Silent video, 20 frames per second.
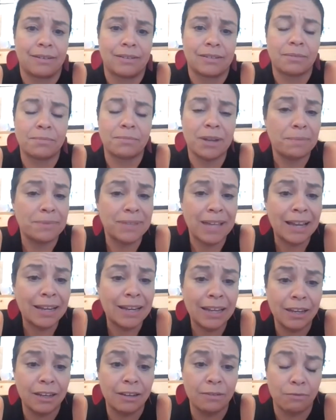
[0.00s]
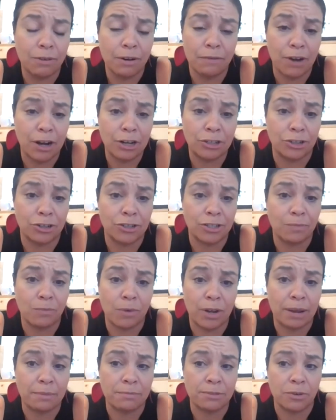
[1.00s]
Sometimes I need refreshers on
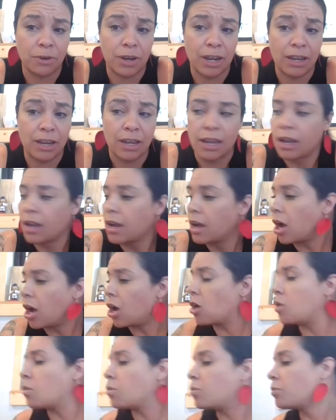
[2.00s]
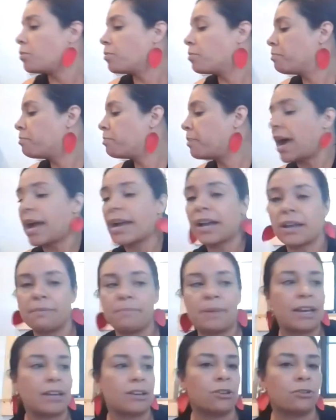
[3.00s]
what I'm doing. Oh, I got to
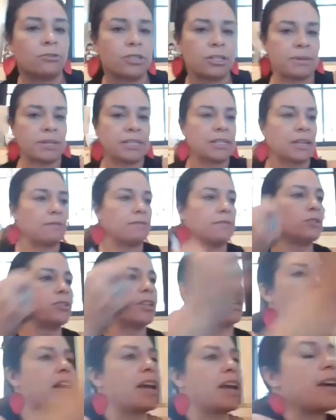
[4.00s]
make a note to myself. Hold on.